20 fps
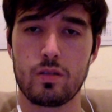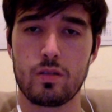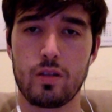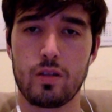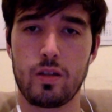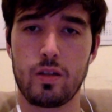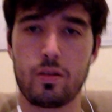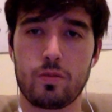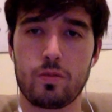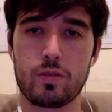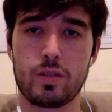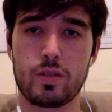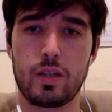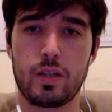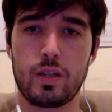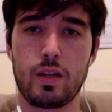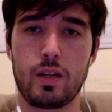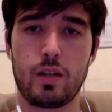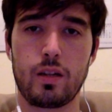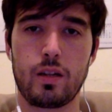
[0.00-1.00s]
and we'll
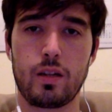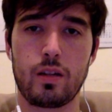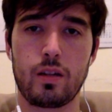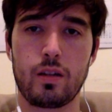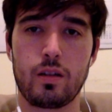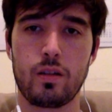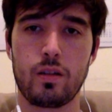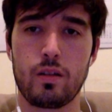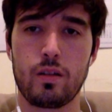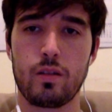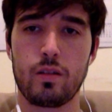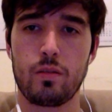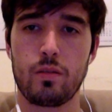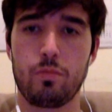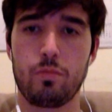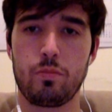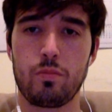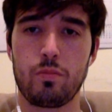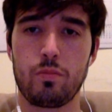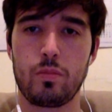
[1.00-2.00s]
say
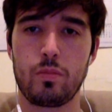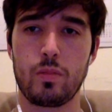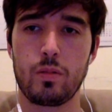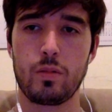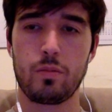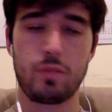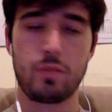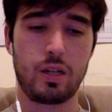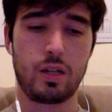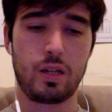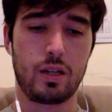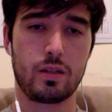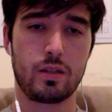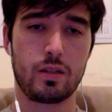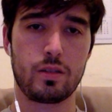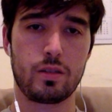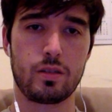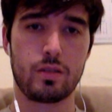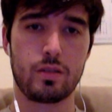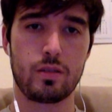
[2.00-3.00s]

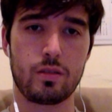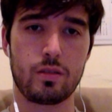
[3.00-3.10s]
pass